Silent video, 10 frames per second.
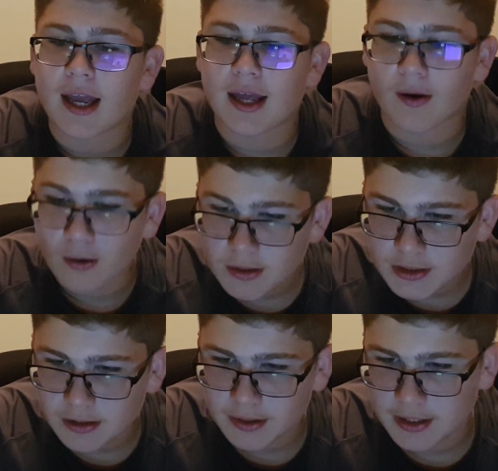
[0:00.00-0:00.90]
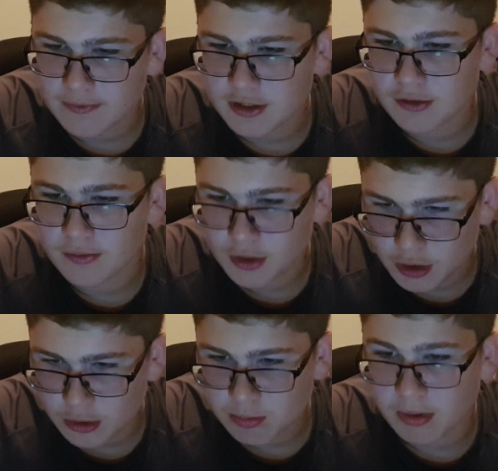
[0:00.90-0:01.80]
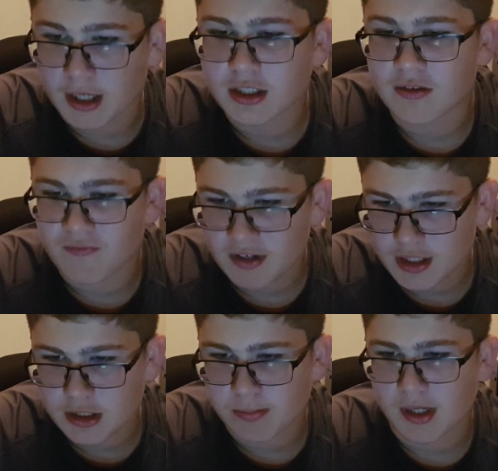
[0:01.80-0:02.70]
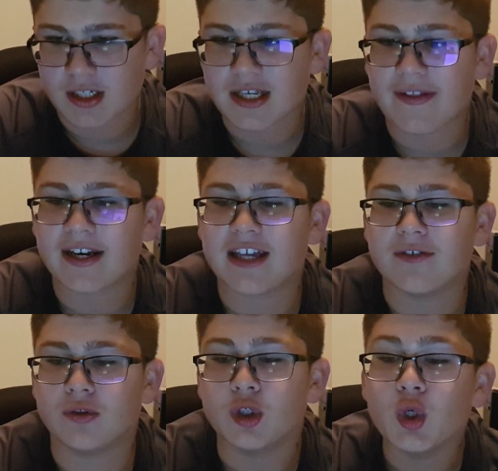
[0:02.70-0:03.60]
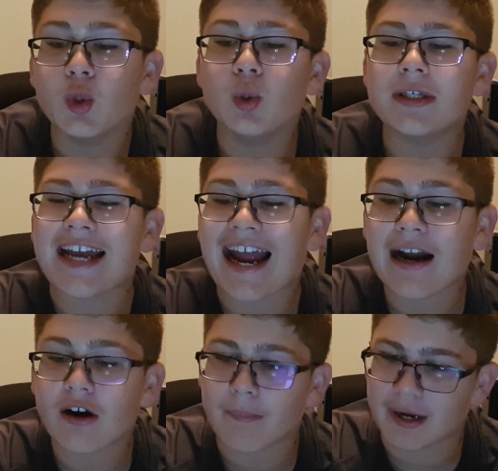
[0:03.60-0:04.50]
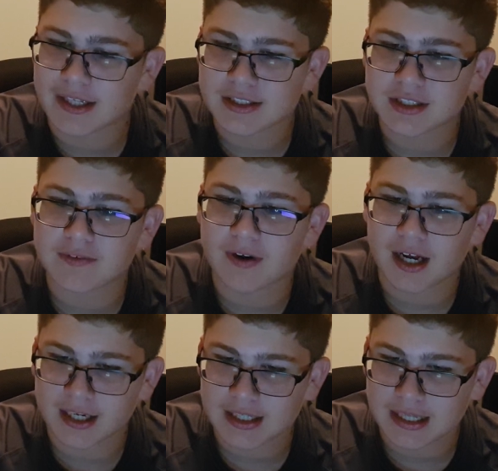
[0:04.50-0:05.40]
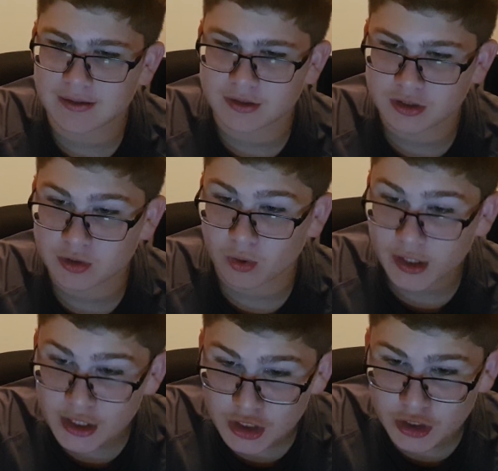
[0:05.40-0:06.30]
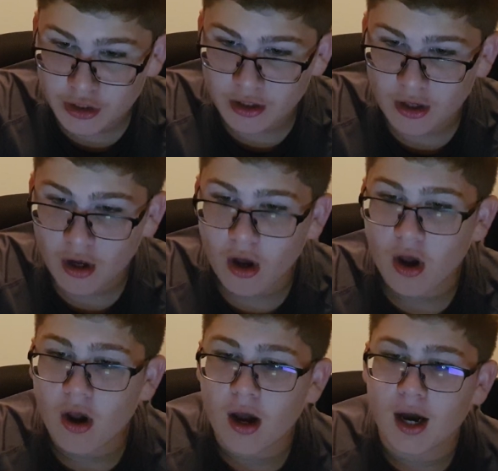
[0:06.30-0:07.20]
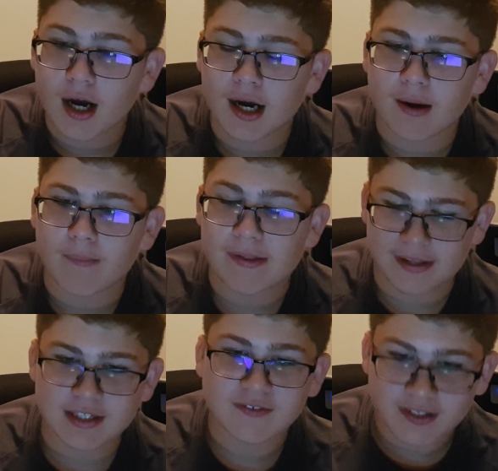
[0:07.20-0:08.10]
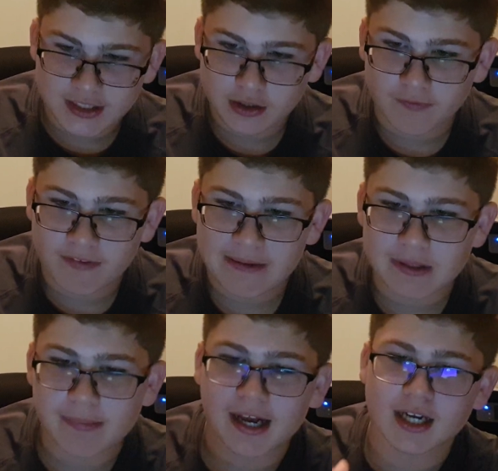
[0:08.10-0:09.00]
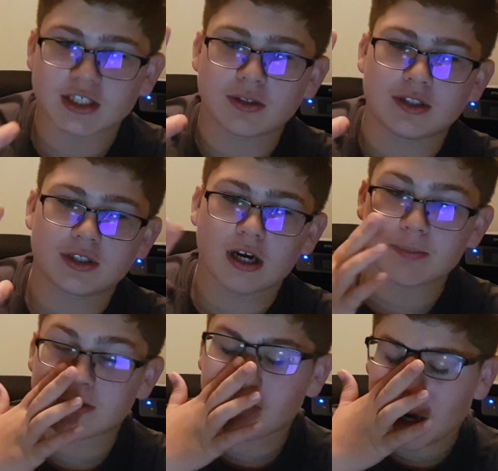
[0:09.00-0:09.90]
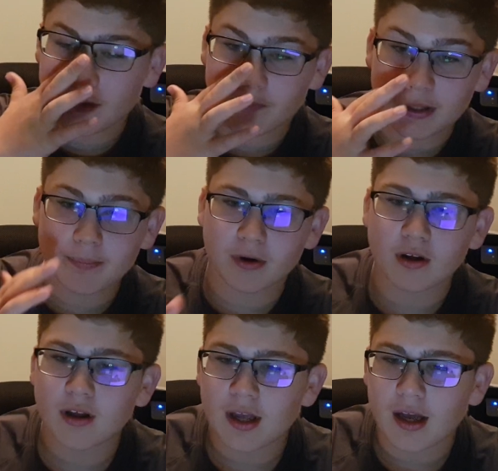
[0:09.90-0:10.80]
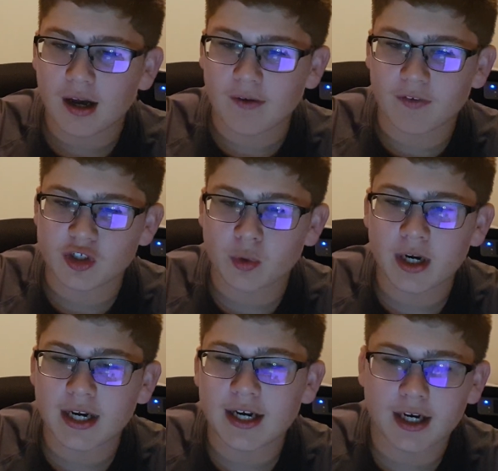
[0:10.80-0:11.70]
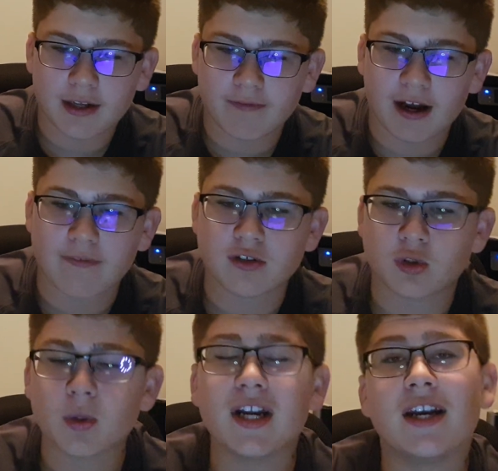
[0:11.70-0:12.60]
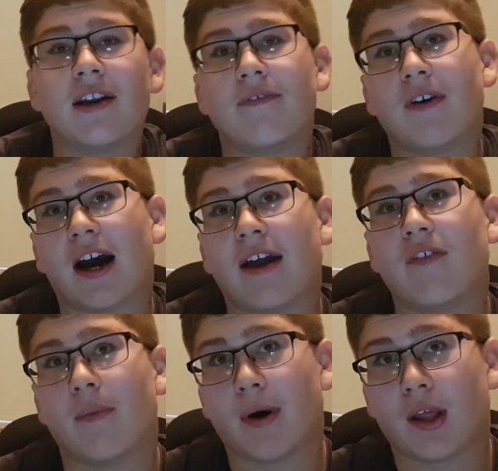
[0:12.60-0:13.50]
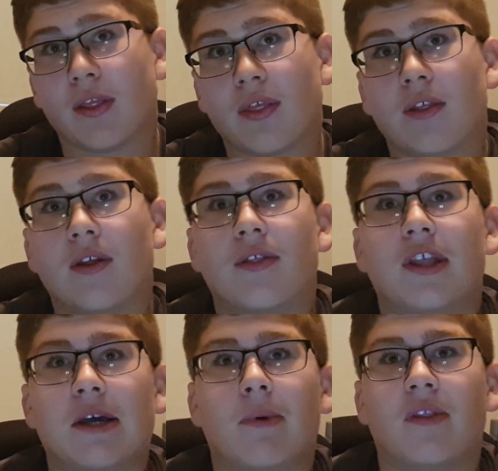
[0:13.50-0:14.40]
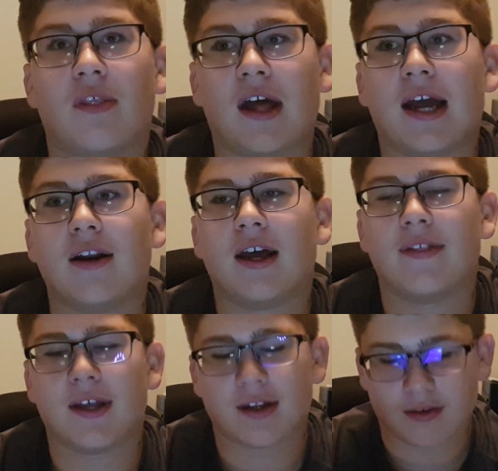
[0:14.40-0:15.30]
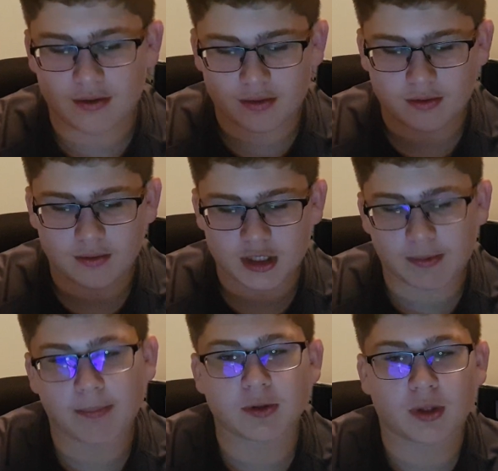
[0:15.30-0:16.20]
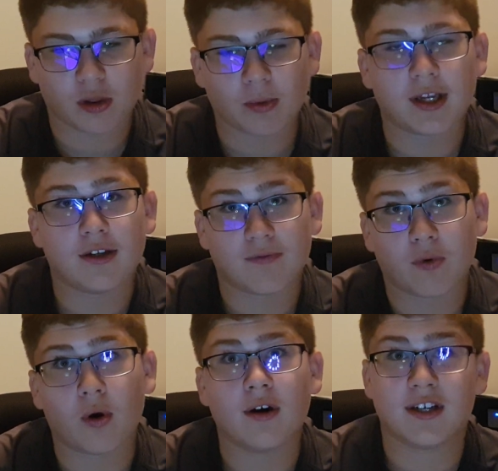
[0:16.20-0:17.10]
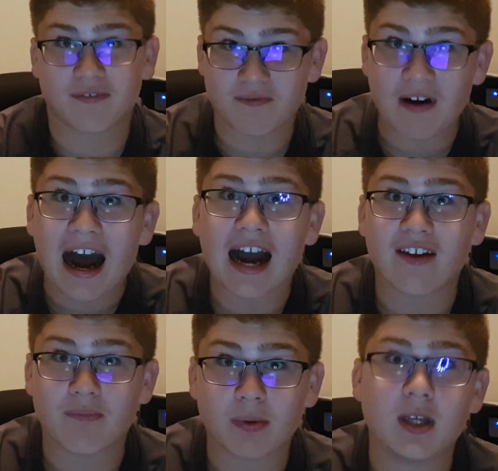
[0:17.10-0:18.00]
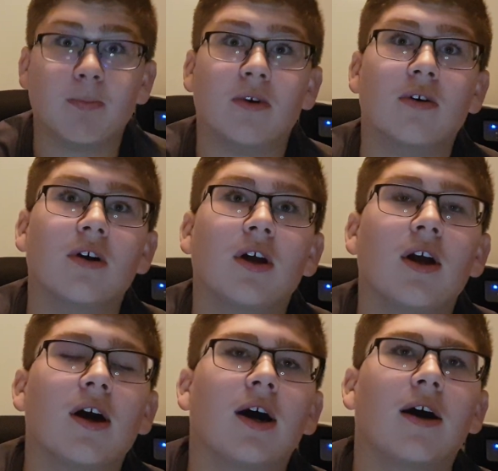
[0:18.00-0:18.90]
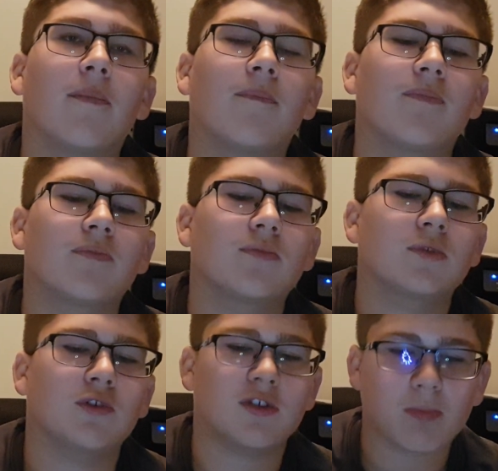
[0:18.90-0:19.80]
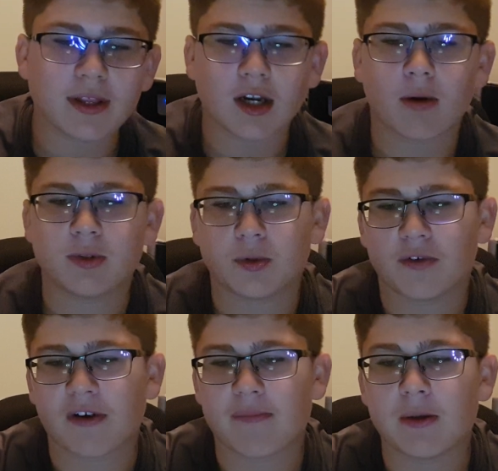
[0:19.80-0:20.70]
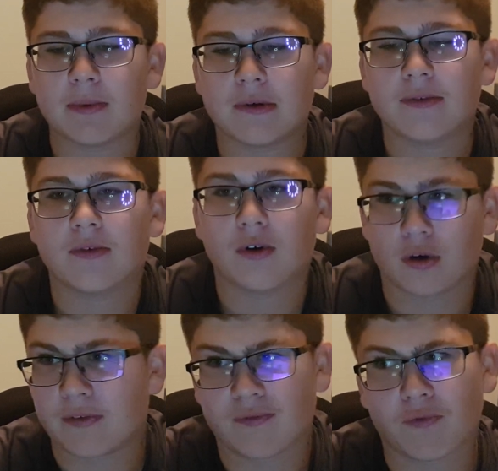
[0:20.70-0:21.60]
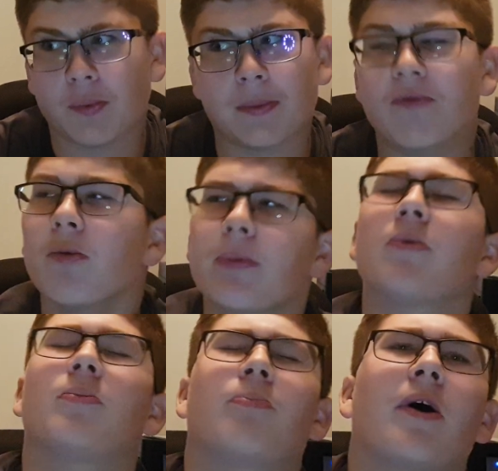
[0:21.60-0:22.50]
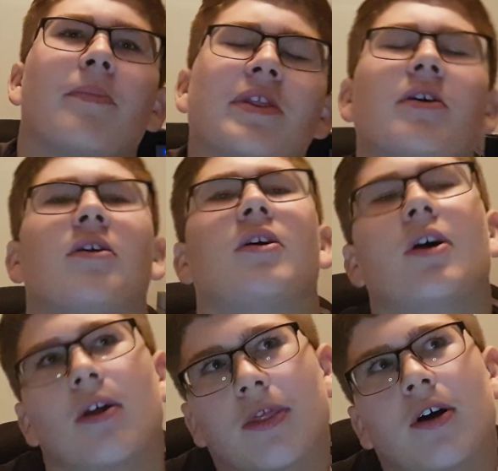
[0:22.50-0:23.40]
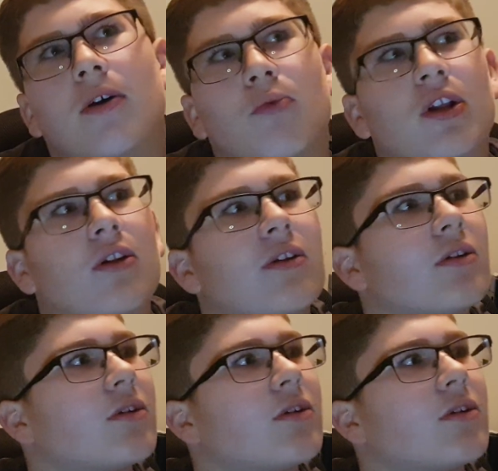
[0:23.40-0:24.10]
It also gives you News Plus, Fitness Plus, and then gives you 2 terabytes of iCloud storage. And then it's still a family pack, so it's up to 5 people for $29.95. So $29.95 a month. Think about that, and then split between 3, 4 to 5 people. So if you split that all between your 5 people, or even 4 people, 4 people would probably be the real,